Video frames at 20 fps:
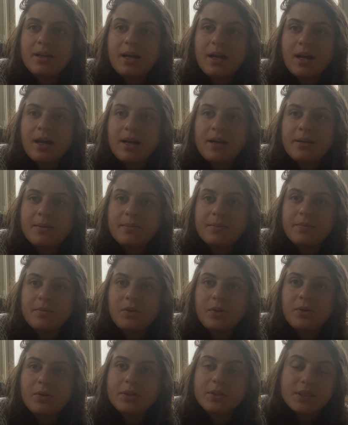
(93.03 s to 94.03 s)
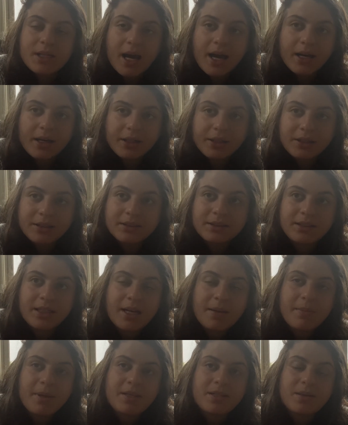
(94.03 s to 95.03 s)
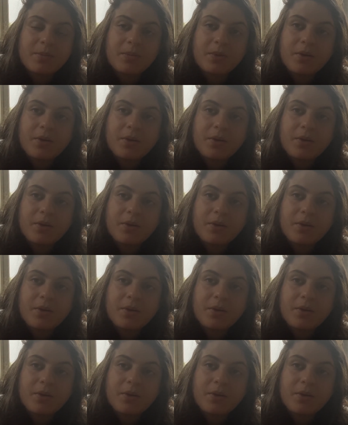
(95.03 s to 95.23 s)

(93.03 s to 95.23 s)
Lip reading: local dyers, and I met some